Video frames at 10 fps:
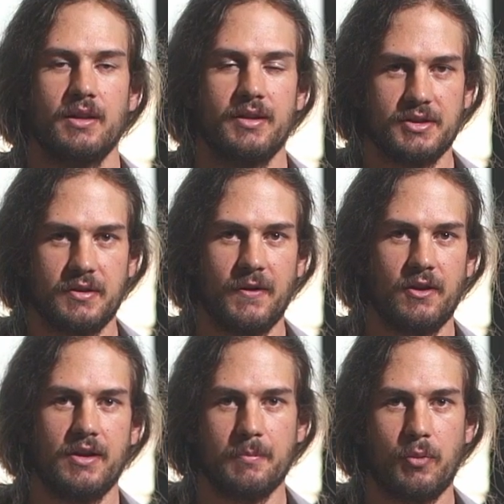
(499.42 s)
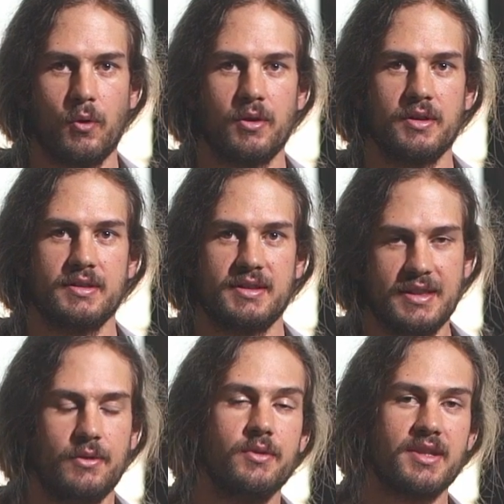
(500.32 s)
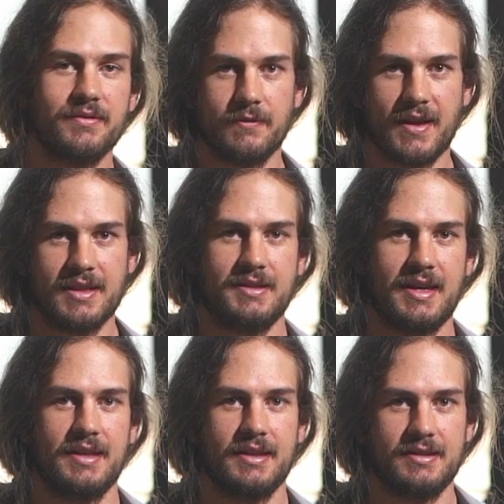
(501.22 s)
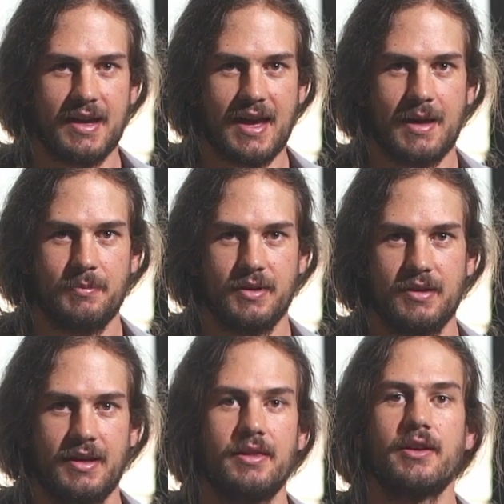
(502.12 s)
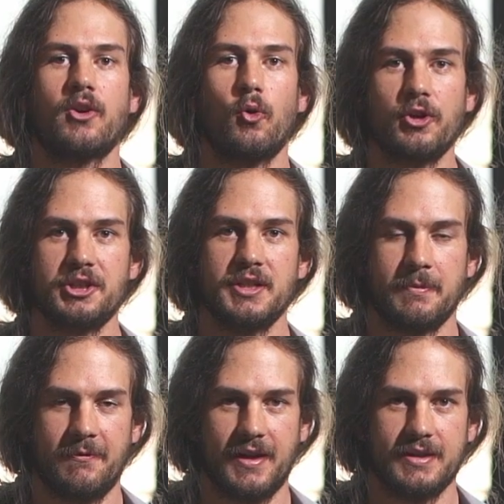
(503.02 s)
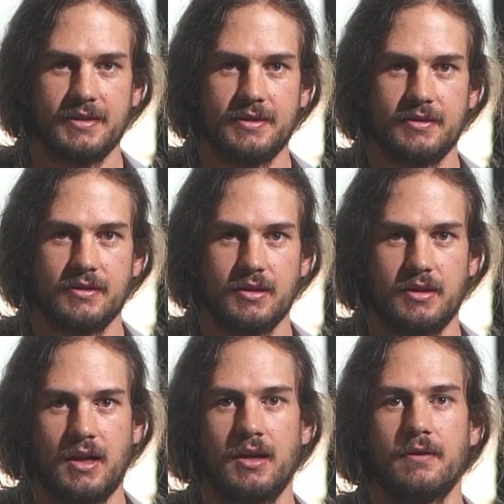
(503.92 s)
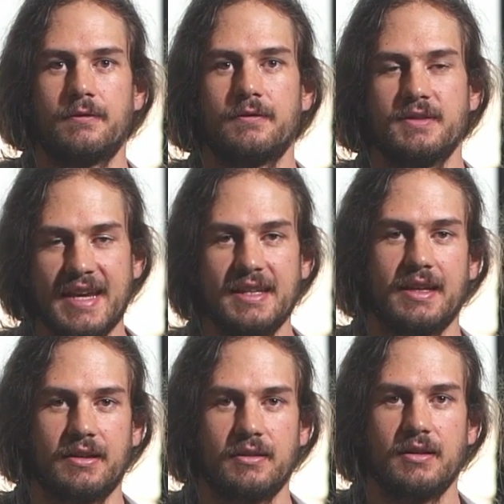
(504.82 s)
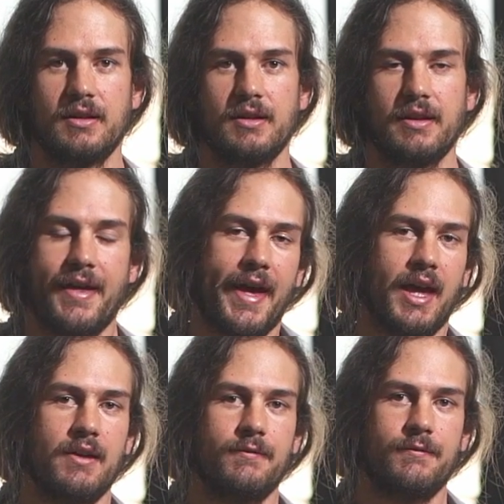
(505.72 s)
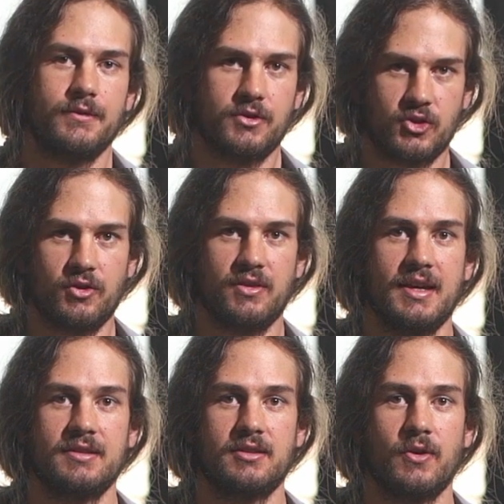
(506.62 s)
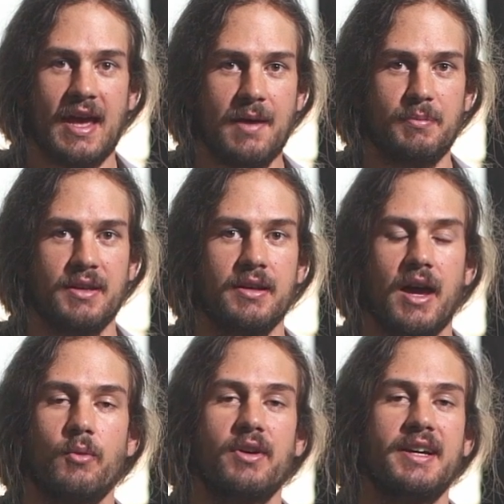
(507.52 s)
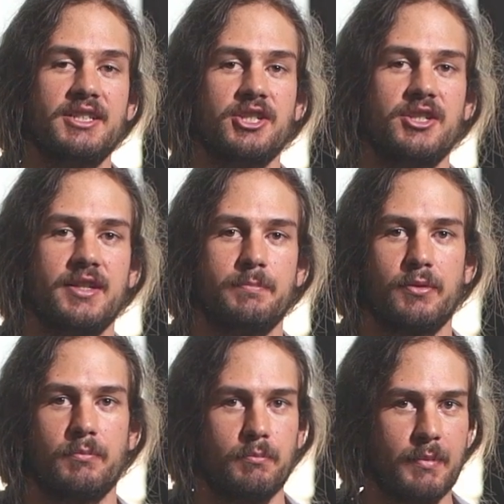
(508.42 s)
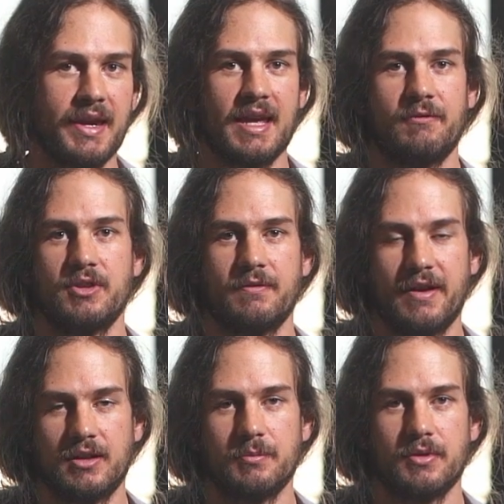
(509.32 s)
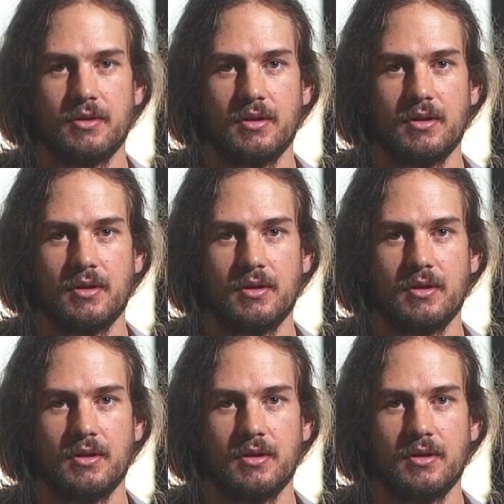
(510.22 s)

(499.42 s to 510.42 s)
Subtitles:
There's a very important sequence of events that needs to happen in the courtship phase of dating. And if certain things don't happen, a relationship may never develop.